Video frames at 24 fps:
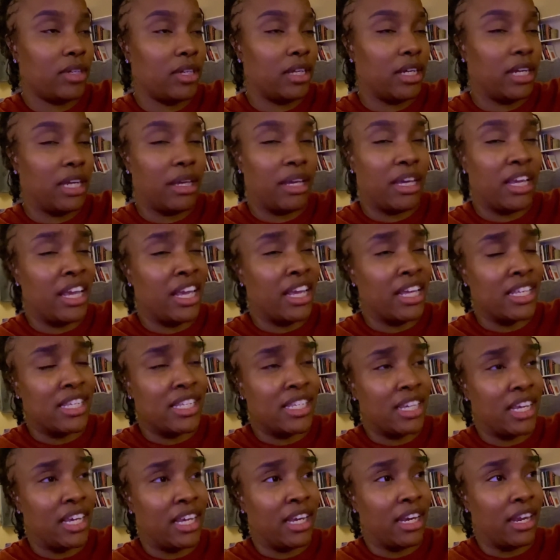And he ain't
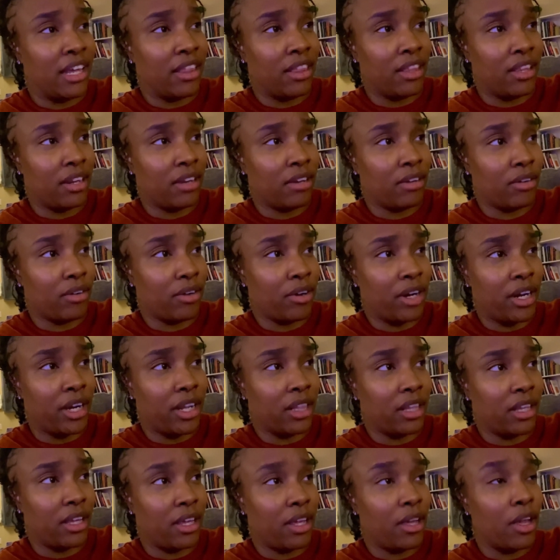seen nothing or
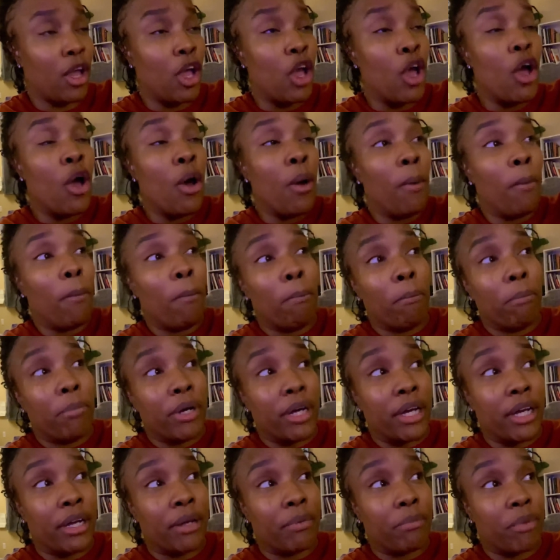anything.
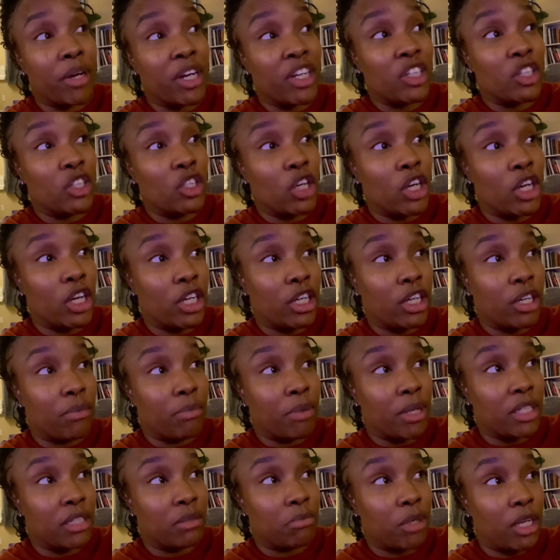But my daughter, I'm
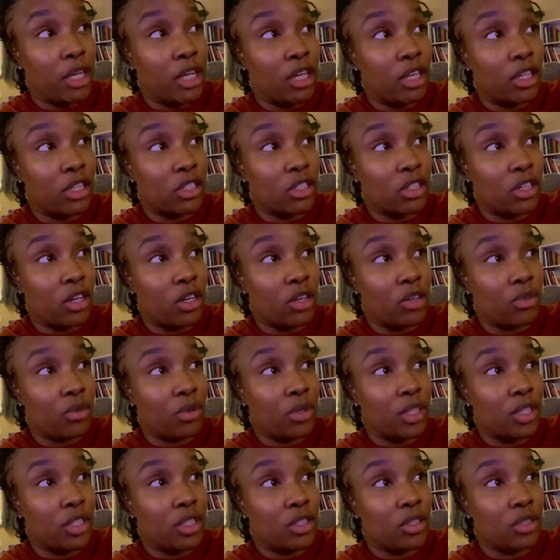about to make her start doing
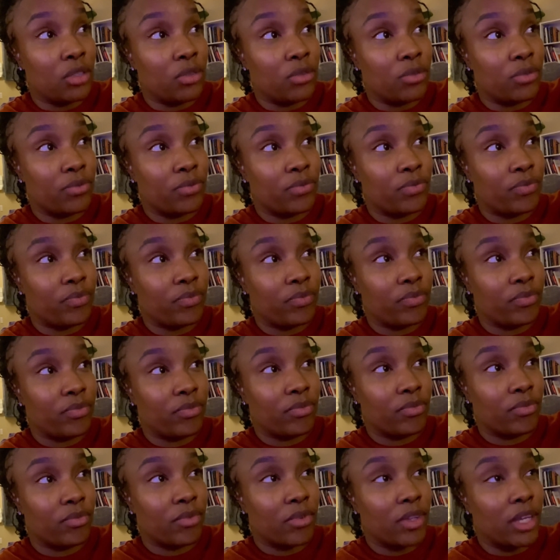it too.
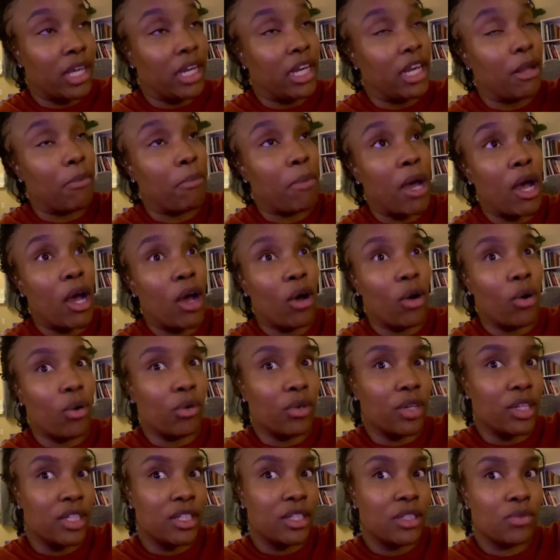And then my
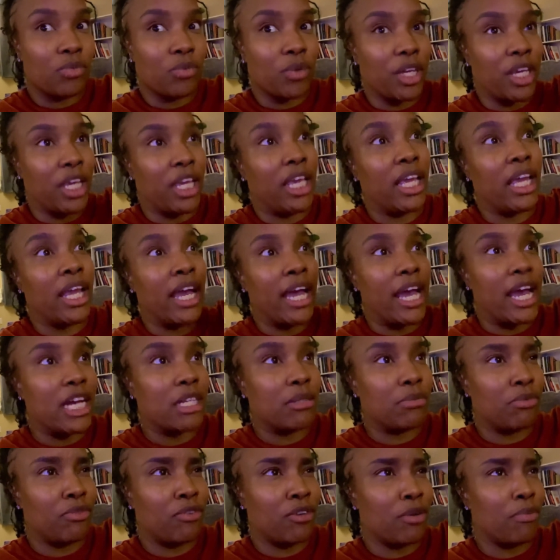oldest, when he had asked
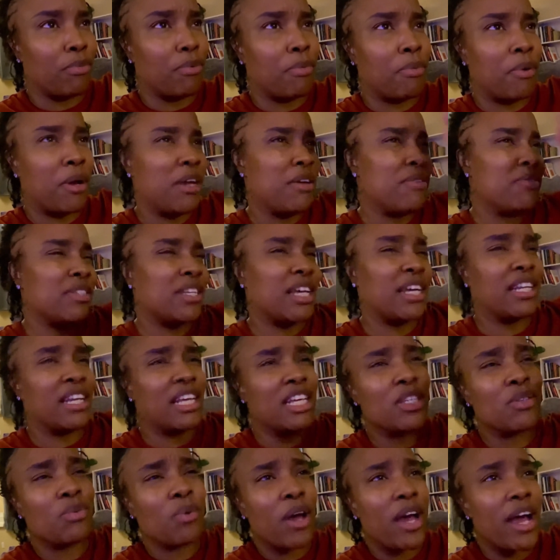me for the papaya, he was like,
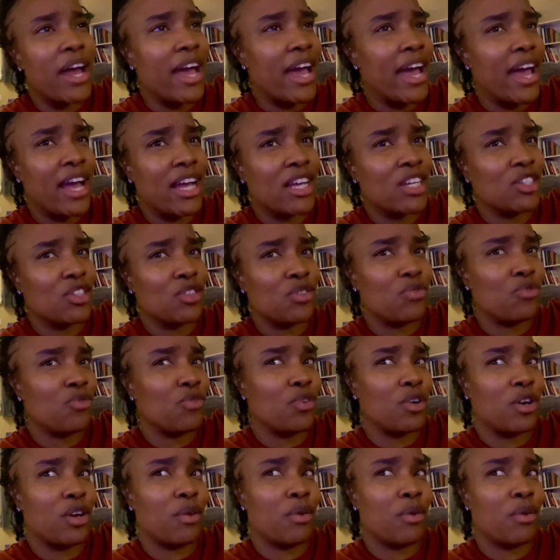that's why I asked you for